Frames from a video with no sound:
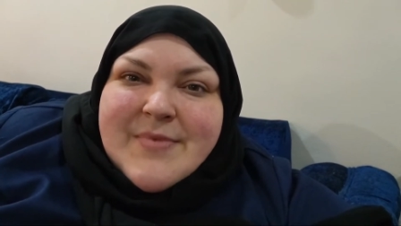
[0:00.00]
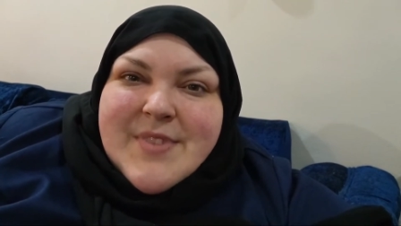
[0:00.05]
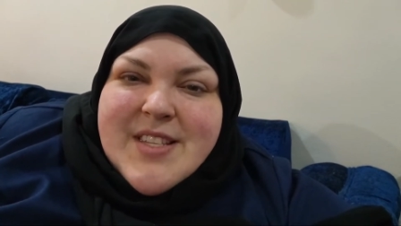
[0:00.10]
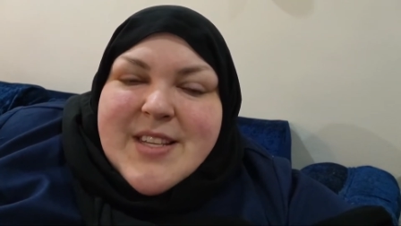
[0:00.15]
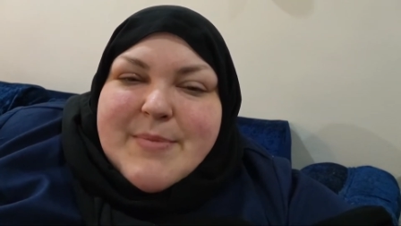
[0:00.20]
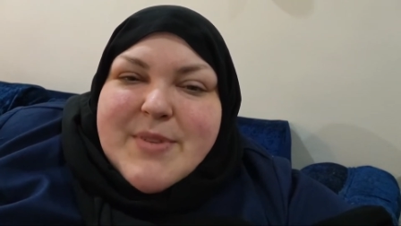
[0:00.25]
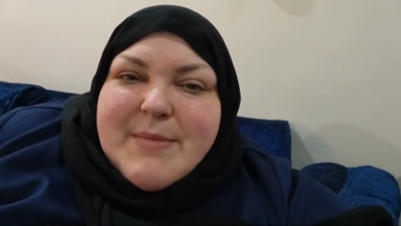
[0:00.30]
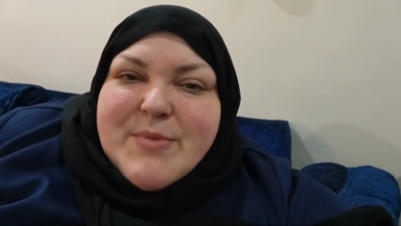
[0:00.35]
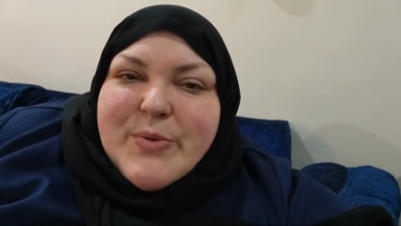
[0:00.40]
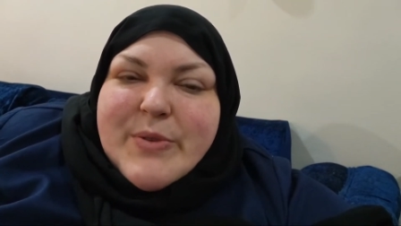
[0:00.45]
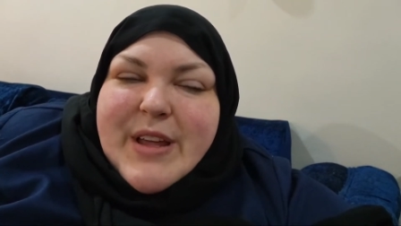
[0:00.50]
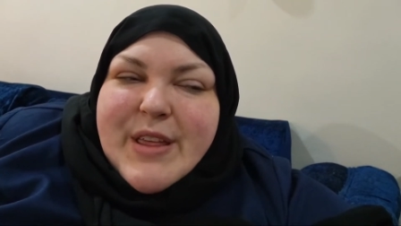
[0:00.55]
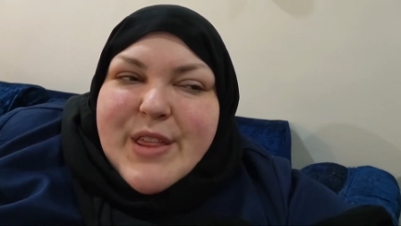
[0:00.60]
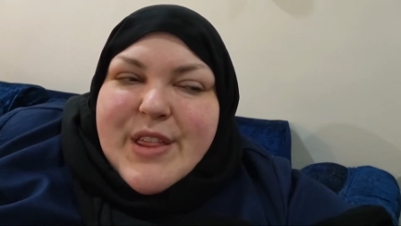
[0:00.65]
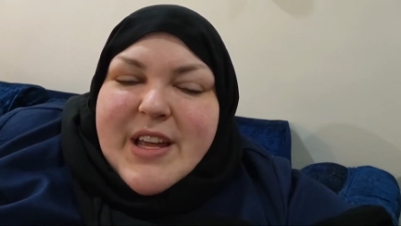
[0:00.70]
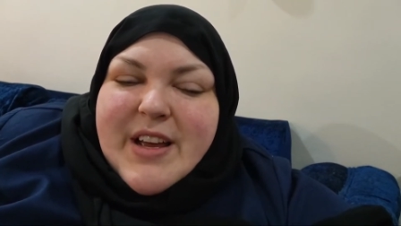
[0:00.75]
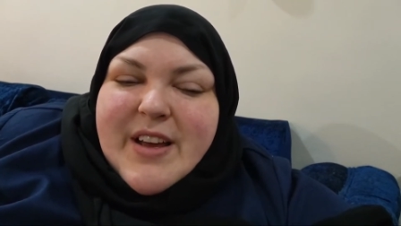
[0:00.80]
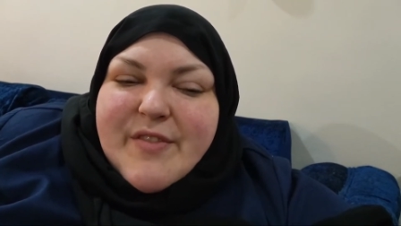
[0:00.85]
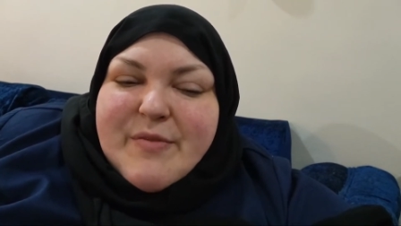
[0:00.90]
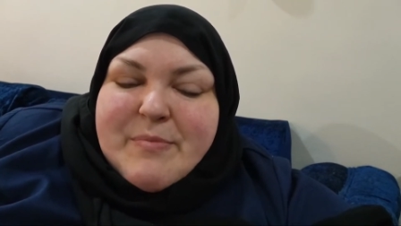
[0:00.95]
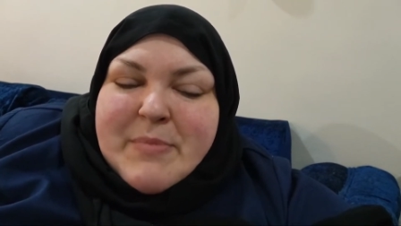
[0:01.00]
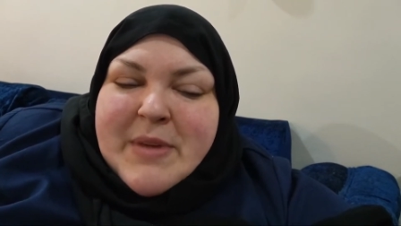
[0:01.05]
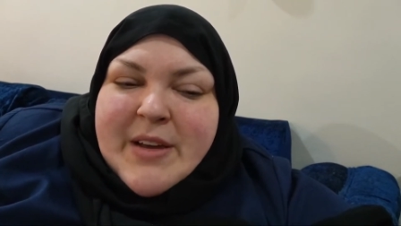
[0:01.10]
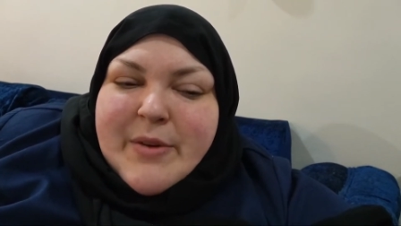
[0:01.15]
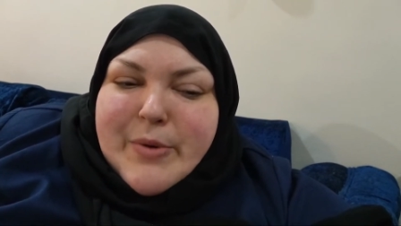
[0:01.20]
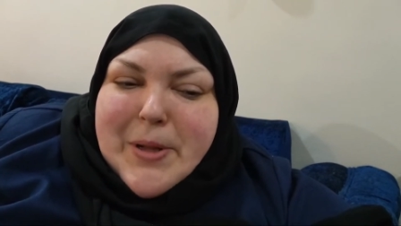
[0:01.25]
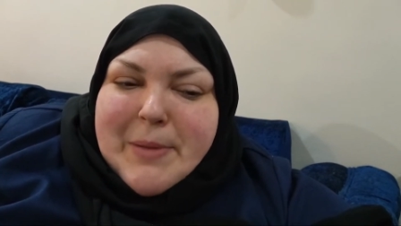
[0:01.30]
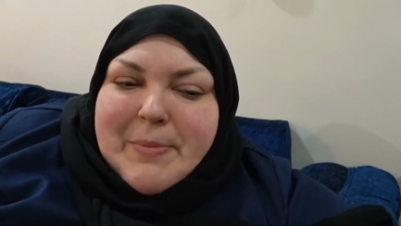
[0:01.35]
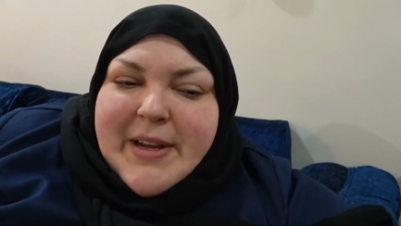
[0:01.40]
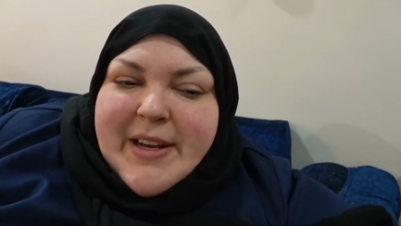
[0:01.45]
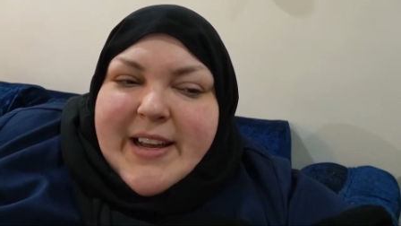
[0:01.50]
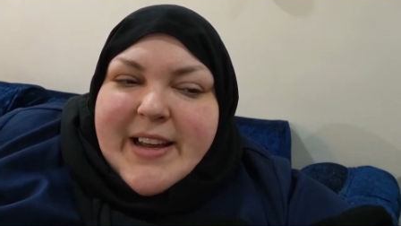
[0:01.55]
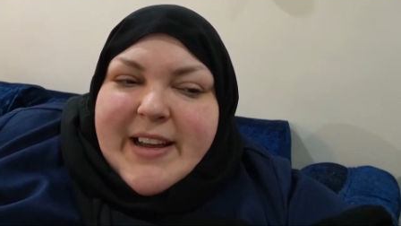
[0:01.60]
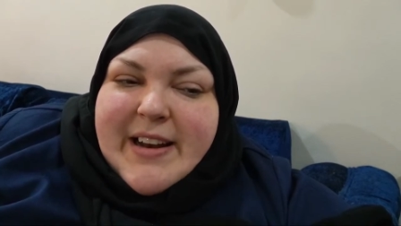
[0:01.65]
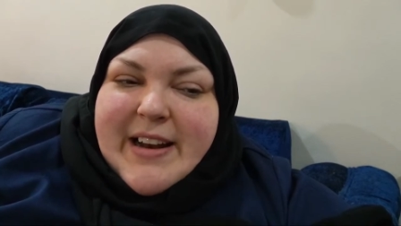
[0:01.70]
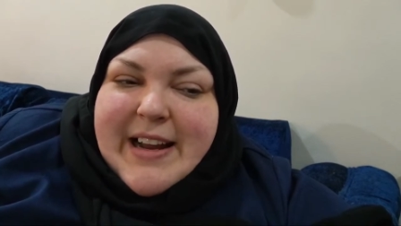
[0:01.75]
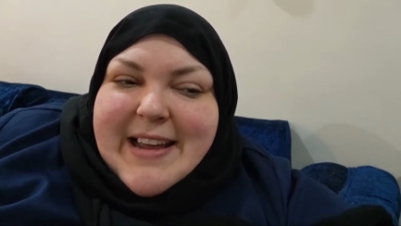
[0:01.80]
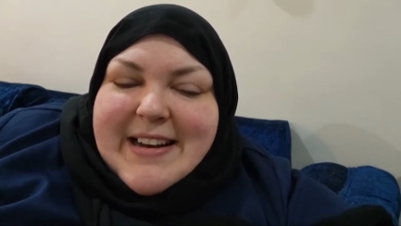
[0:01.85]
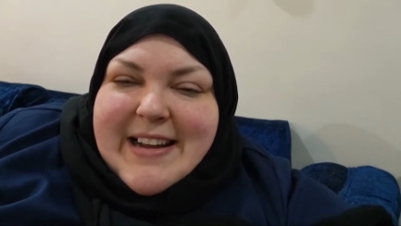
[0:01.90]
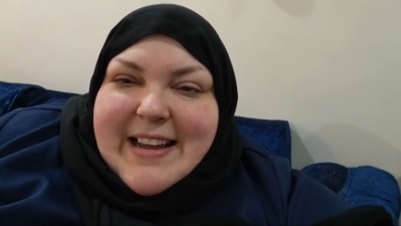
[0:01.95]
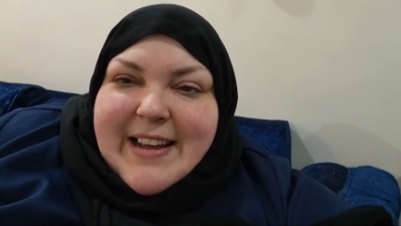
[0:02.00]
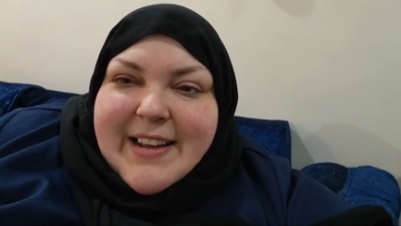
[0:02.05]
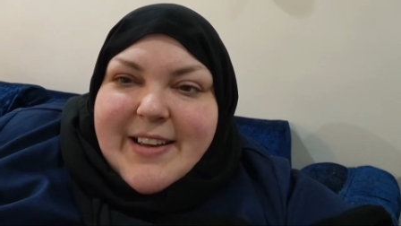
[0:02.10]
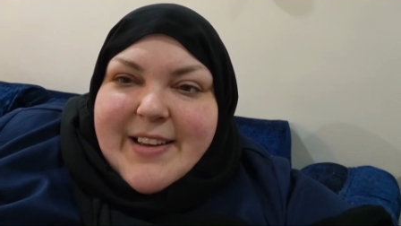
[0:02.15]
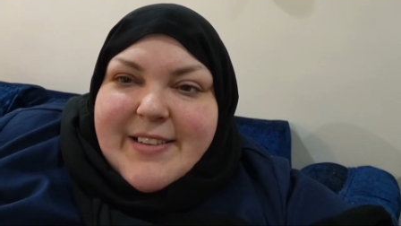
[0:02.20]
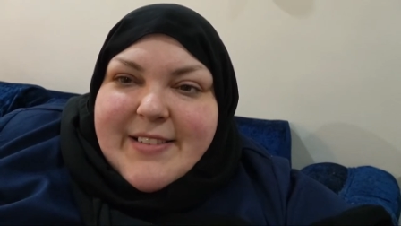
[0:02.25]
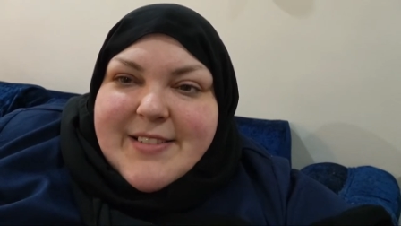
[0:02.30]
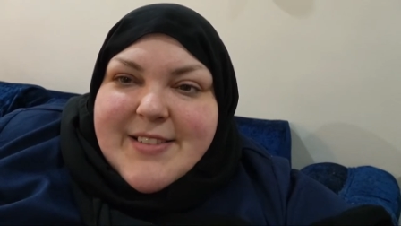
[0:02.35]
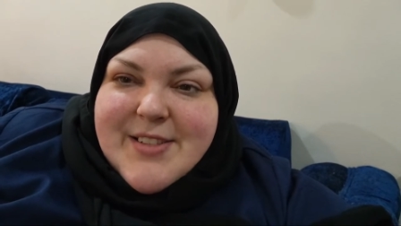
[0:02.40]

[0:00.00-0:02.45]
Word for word: sometimes when I think of meat while I'm eating it, I get ick.